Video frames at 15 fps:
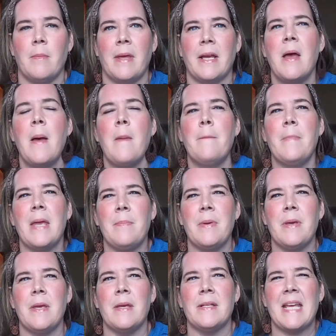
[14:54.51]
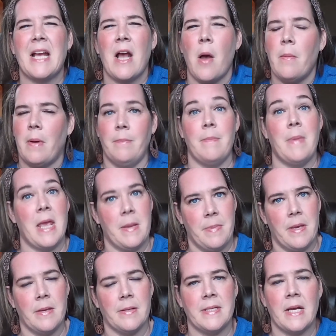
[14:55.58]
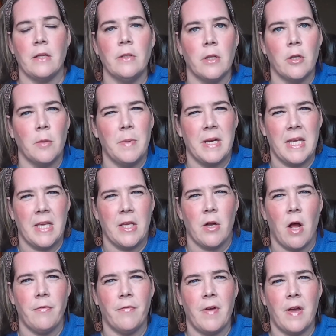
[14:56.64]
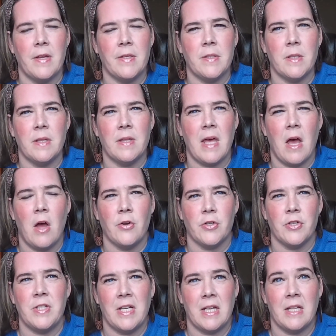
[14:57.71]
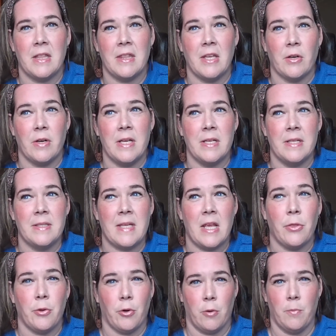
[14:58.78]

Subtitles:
Like maybe take a little bit of heat off of us, the understanding that there is a third